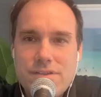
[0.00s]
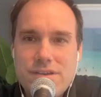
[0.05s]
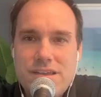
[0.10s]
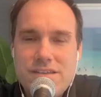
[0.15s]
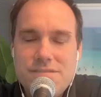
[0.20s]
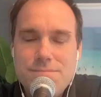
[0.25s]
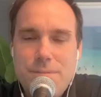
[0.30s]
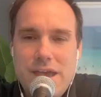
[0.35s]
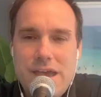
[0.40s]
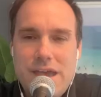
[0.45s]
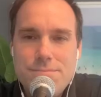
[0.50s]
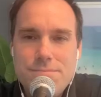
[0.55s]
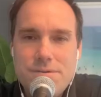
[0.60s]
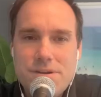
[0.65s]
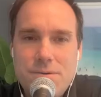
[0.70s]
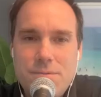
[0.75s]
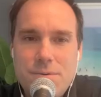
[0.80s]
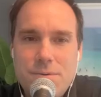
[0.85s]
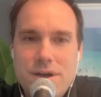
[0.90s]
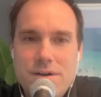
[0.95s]
I think he's paid
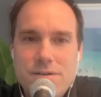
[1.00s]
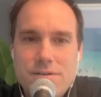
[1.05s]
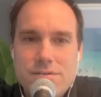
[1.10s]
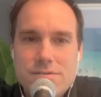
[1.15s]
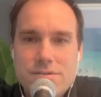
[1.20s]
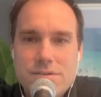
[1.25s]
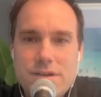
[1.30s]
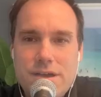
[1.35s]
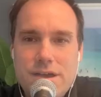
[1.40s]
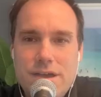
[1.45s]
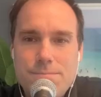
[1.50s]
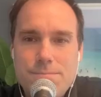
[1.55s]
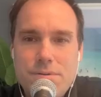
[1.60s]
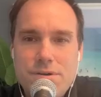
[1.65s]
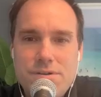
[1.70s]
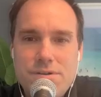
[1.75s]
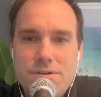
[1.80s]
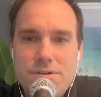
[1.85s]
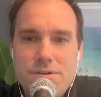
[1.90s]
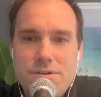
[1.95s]
pretty well at
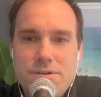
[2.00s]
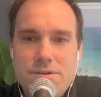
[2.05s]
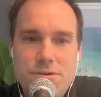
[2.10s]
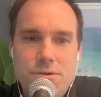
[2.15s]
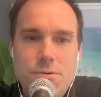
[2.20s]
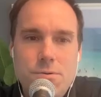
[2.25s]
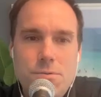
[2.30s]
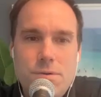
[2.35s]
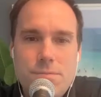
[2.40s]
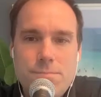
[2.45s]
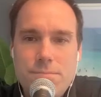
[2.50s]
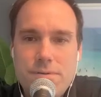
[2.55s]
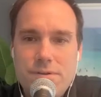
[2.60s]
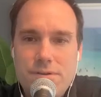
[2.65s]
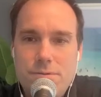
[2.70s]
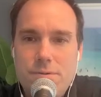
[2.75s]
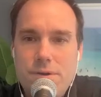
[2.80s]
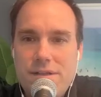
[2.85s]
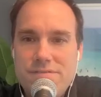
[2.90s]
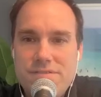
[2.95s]
Purdue, and
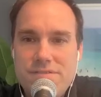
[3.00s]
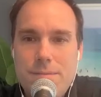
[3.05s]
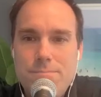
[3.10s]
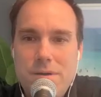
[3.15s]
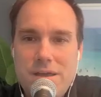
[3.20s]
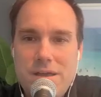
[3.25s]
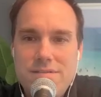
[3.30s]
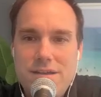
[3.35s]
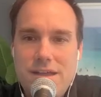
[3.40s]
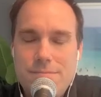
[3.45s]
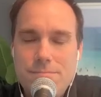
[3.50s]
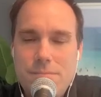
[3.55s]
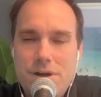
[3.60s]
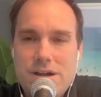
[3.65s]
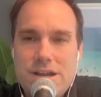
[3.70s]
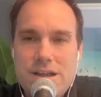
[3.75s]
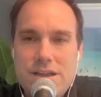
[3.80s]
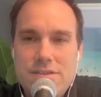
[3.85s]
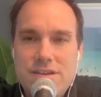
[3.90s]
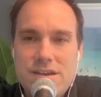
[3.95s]
Purdue has that Big Ten
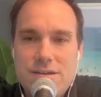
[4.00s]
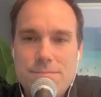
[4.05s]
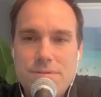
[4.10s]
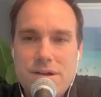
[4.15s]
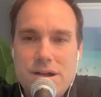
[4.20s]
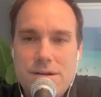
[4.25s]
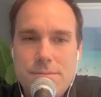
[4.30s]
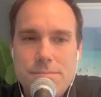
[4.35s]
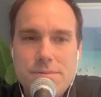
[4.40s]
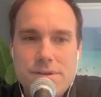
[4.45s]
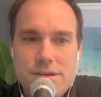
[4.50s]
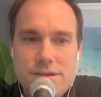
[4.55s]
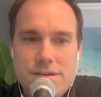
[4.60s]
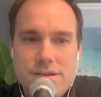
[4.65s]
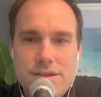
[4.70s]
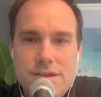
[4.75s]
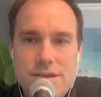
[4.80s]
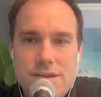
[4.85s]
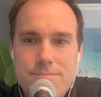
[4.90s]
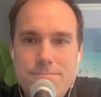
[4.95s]
money that can probably
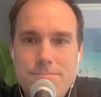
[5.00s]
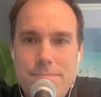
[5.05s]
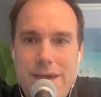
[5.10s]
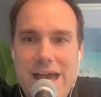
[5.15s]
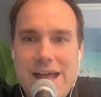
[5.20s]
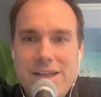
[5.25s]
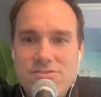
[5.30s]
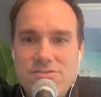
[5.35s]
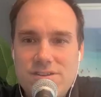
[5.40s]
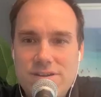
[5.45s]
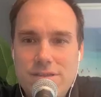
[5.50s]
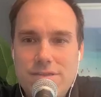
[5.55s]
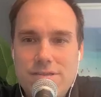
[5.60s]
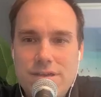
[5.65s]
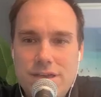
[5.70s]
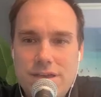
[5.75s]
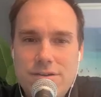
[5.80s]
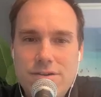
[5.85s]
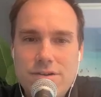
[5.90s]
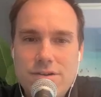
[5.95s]
match
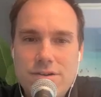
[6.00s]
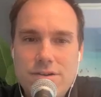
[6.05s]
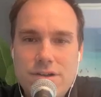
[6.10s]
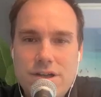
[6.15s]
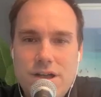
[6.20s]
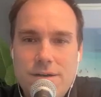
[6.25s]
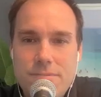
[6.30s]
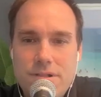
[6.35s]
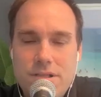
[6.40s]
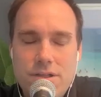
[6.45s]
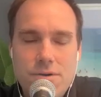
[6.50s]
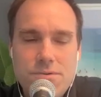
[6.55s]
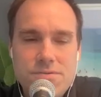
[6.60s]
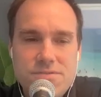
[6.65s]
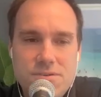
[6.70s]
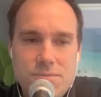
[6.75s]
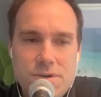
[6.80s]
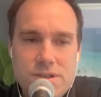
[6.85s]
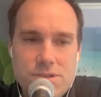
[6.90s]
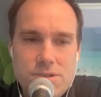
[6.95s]
anything or come close
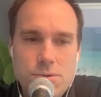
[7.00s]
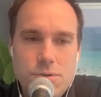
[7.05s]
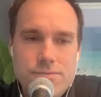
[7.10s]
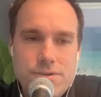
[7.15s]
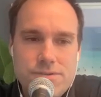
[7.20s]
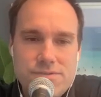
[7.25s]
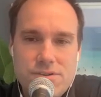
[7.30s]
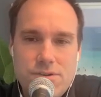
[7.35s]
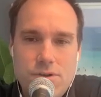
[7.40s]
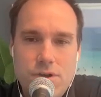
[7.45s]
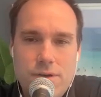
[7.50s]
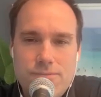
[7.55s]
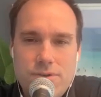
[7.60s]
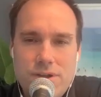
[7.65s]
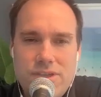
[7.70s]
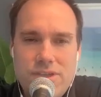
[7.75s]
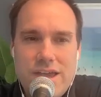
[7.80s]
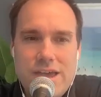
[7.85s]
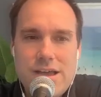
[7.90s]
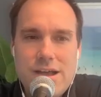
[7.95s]
to what Louisville is going to offer.
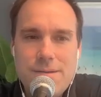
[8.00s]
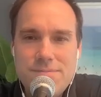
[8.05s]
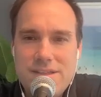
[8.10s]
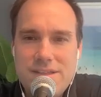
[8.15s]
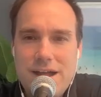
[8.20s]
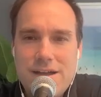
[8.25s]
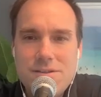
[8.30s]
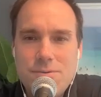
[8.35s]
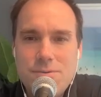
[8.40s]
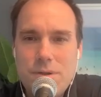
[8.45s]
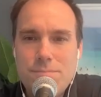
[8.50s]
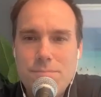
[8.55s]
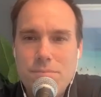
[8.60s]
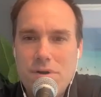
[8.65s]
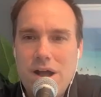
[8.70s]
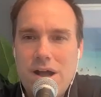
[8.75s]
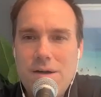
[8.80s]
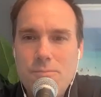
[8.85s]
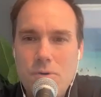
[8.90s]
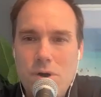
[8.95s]
I think it comes down to what
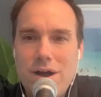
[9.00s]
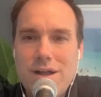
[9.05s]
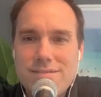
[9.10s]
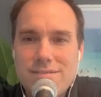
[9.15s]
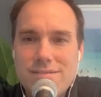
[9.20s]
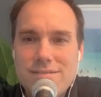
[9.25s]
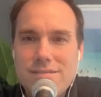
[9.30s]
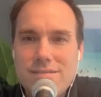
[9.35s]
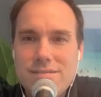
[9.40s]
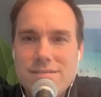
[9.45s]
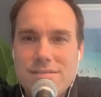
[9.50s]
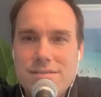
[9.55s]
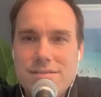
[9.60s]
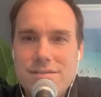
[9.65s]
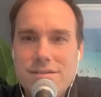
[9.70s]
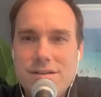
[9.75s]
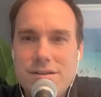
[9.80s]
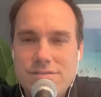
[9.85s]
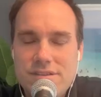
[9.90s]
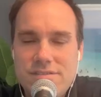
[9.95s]
Brom wants.
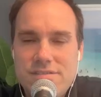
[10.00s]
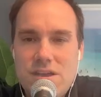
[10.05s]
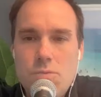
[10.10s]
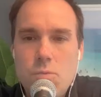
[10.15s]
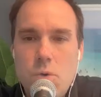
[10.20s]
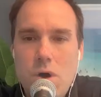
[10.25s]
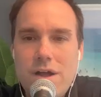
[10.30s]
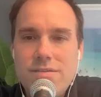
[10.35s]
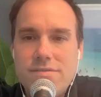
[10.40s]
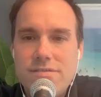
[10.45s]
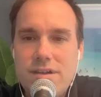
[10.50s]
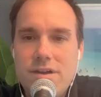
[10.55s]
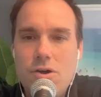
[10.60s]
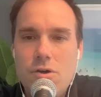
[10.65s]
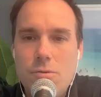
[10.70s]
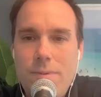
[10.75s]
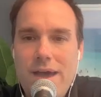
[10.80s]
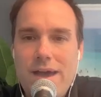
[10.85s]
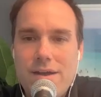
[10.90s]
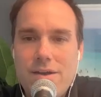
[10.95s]
Does he want to
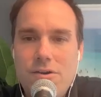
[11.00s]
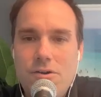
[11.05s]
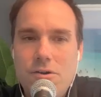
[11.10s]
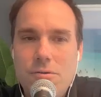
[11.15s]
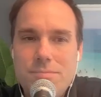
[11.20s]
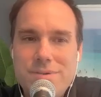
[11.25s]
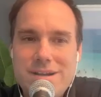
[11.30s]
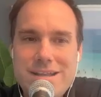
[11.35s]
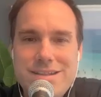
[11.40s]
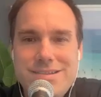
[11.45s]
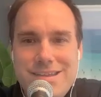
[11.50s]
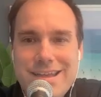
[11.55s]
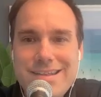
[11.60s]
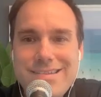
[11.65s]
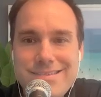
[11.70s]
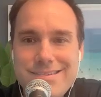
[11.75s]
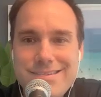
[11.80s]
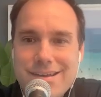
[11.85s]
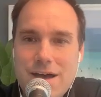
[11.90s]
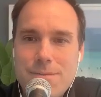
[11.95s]
go back home? And he
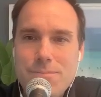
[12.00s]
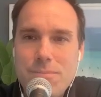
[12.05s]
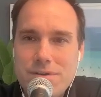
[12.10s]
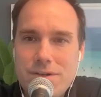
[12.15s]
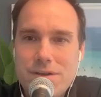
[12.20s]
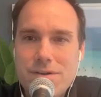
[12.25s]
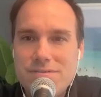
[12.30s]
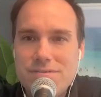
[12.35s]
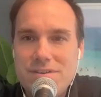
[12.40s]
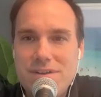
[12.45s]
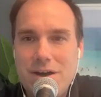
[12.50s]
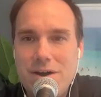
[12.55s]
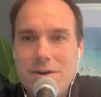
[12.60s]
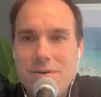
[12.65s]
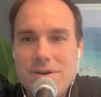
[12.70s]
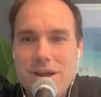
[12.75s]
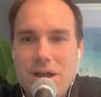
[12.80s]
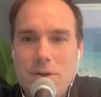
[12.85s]
didn't a couple years ago.